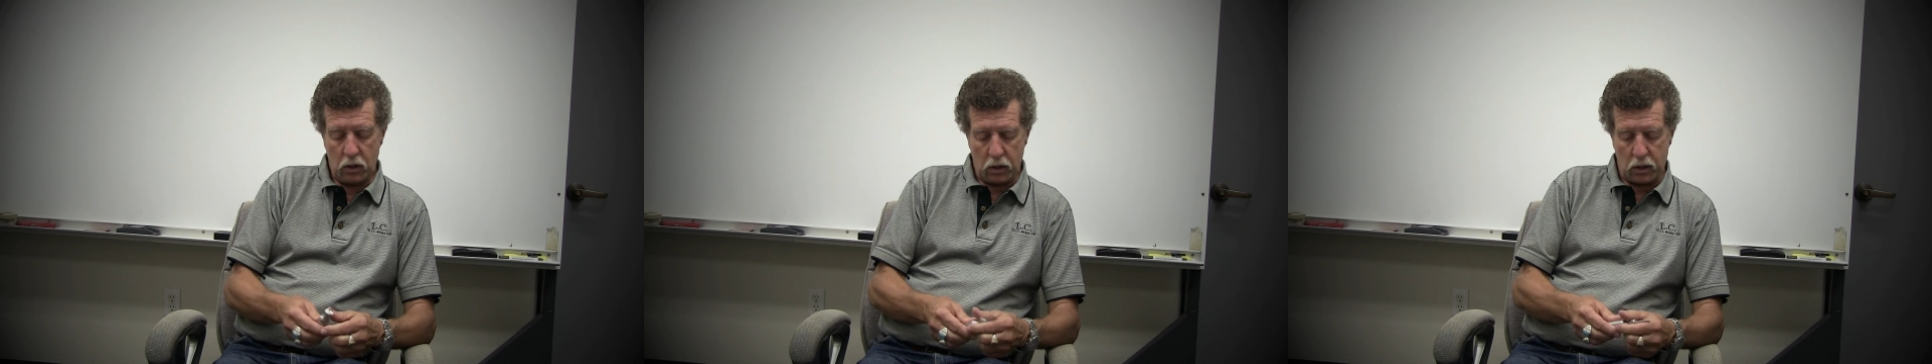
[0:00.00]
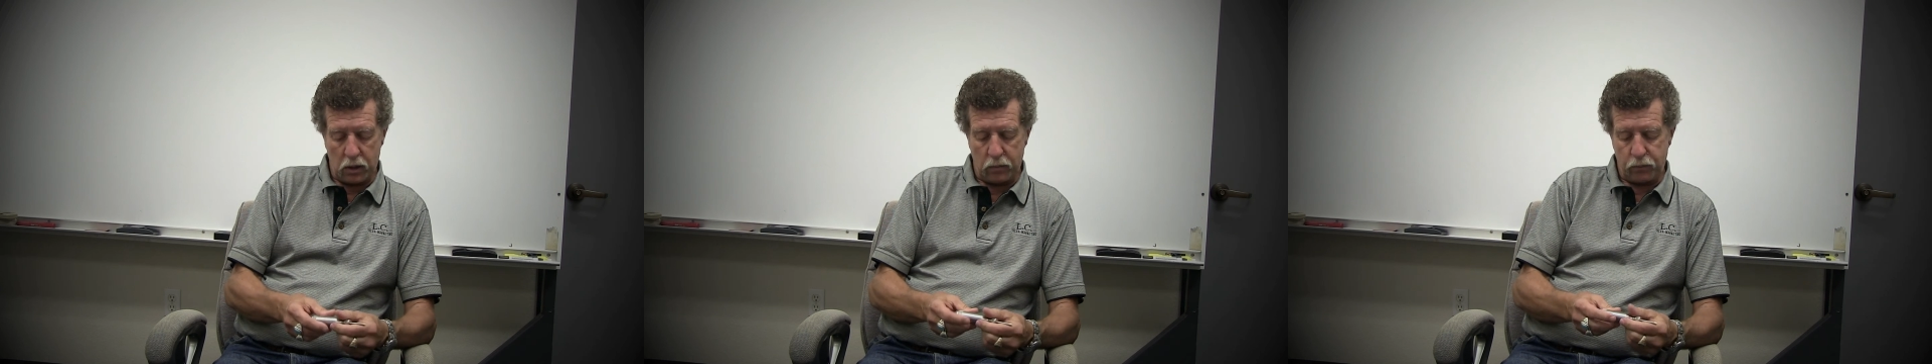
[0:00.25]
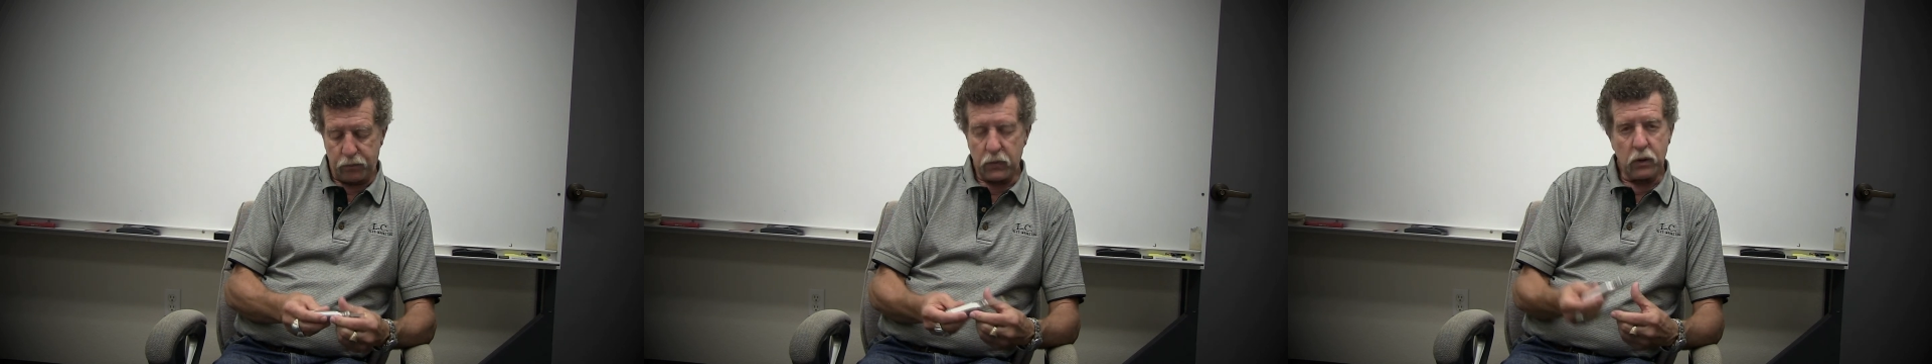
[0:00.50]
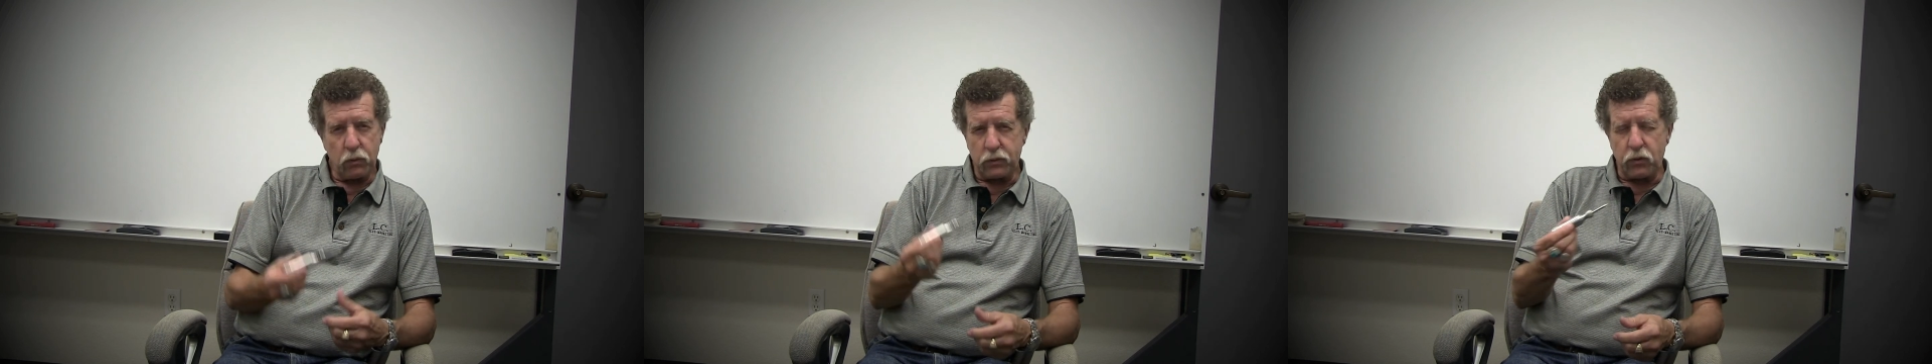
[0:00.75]

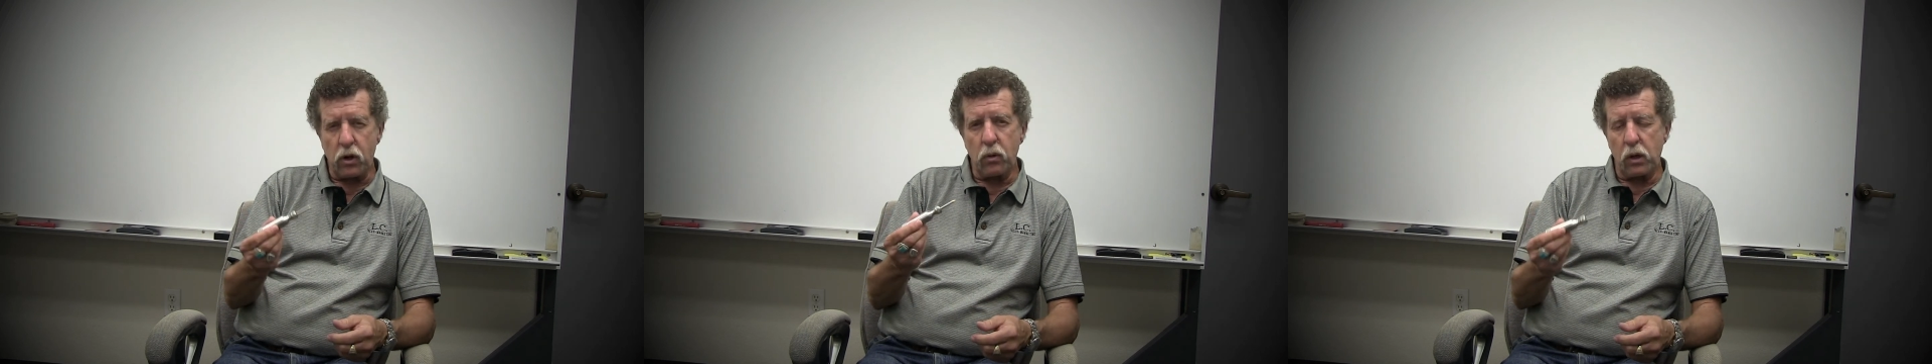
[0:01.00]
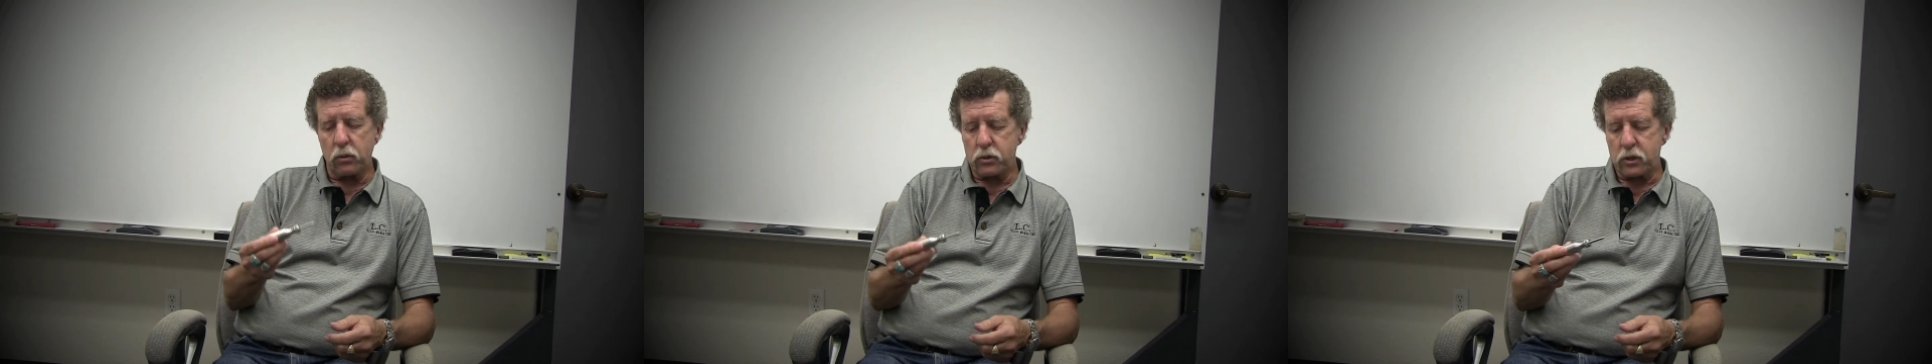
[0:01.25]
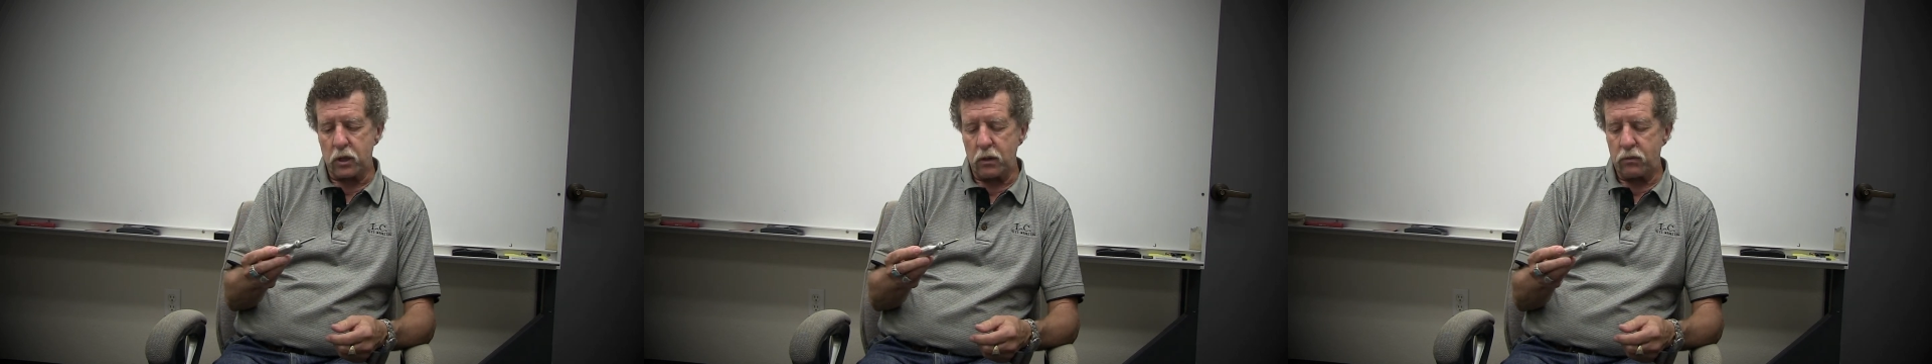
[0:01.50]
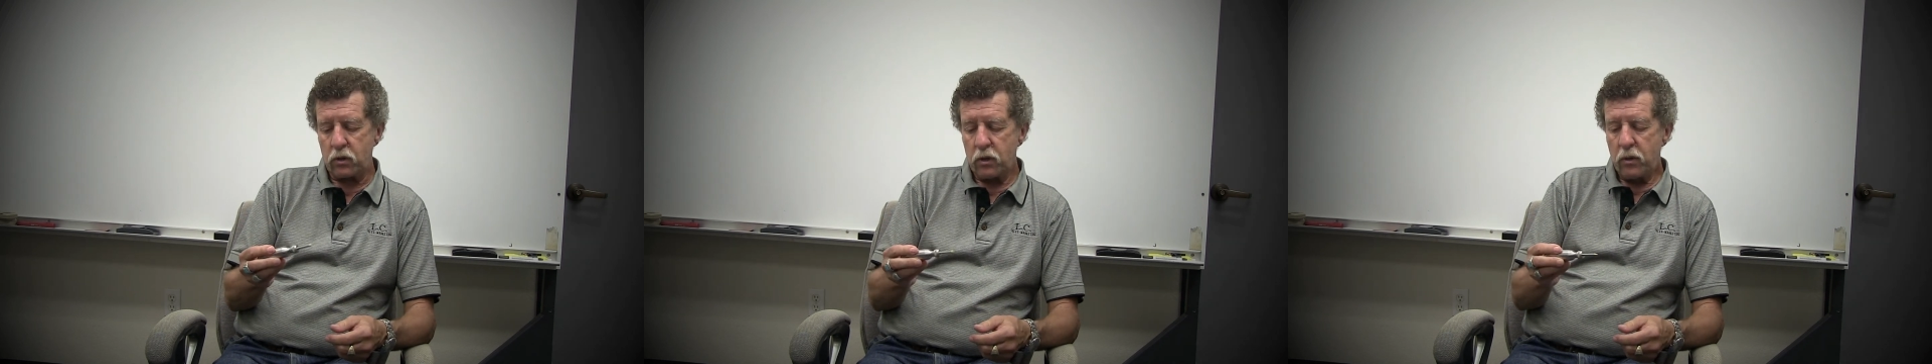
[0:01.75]
It was very well
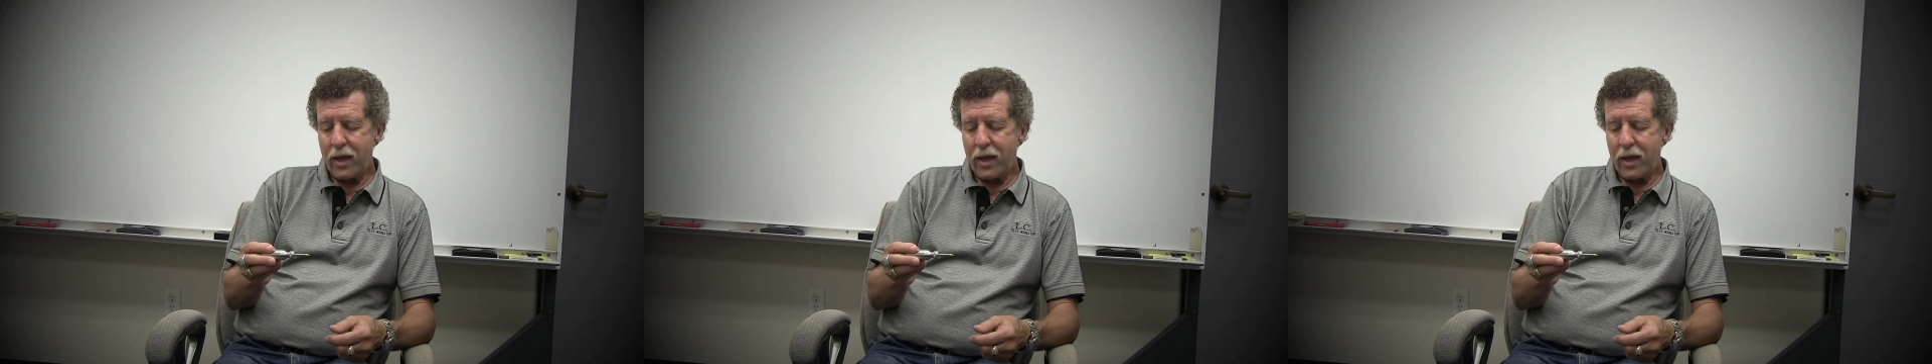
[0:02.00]
received,